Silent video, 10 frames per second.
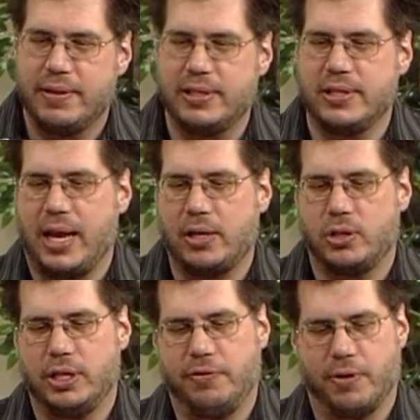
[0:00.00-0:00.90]
This is
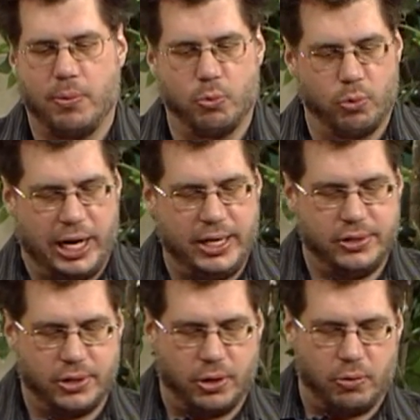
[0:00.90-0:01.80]
actually from
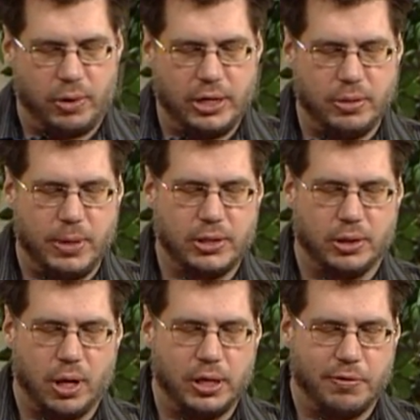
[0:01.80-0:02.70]
Razer. Razer makes a
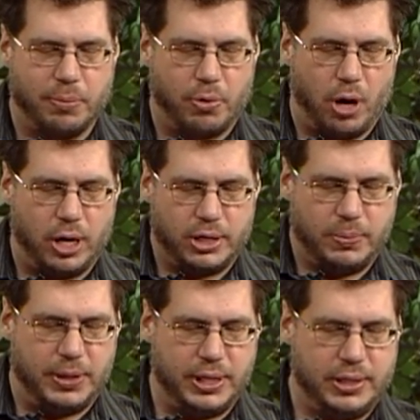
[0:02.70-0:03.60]
lot of different products,
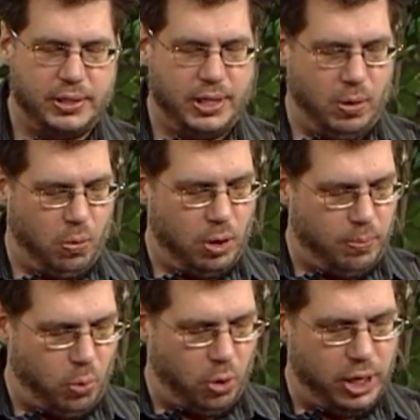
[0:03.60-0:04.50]
but this is the
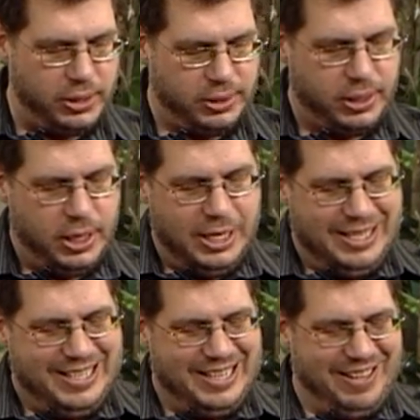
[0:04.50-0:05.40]
Ouroboros.
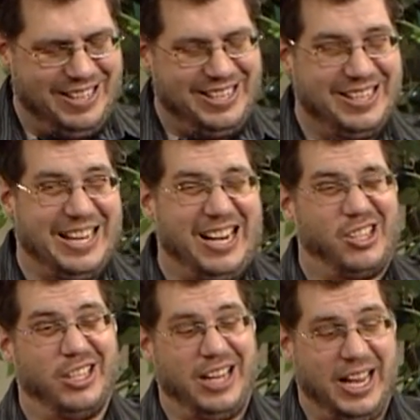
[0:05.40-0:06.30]
Now, this is
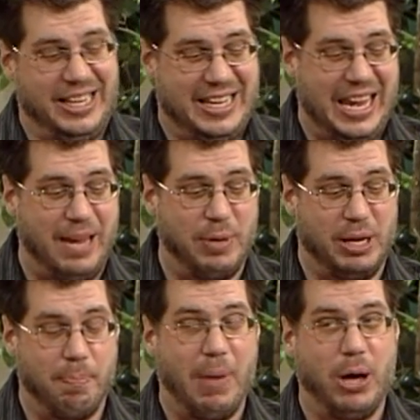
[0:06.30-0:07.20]
actually a
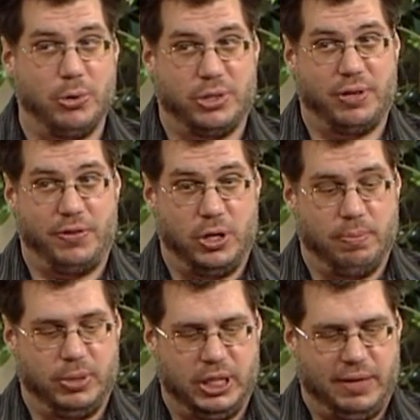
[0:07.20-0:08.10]
gaming mouse, if you
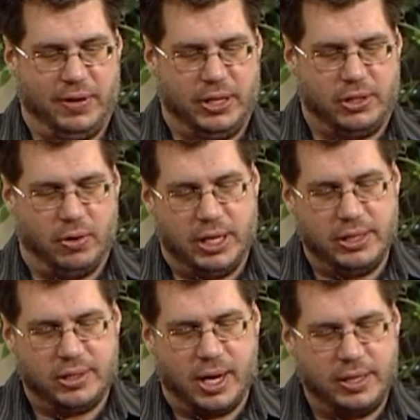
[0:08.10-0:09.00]
can believe it. So
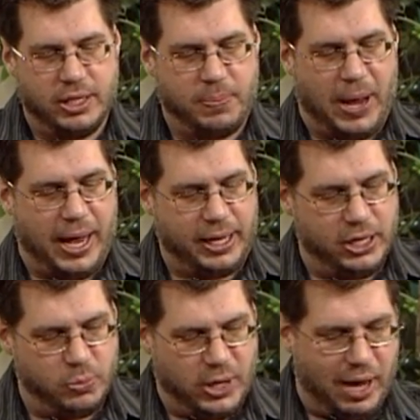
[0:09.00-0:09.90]
inside this
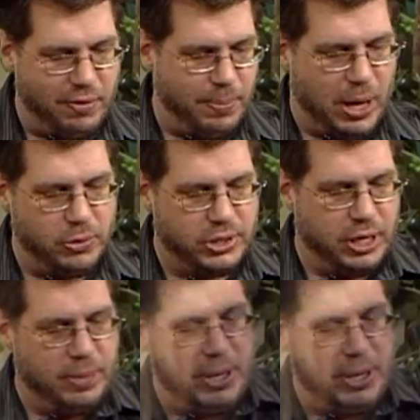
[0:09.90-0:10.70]
package, we have a mouse. Now, you